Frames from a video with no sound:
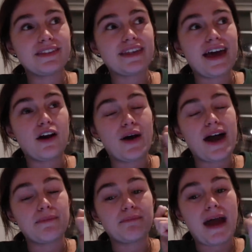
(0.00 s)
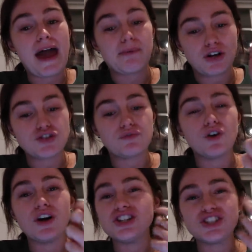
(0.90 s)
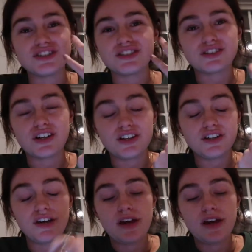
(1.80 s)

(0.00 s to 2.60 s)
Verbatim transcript: the L hair hairbrush you've got is just as good,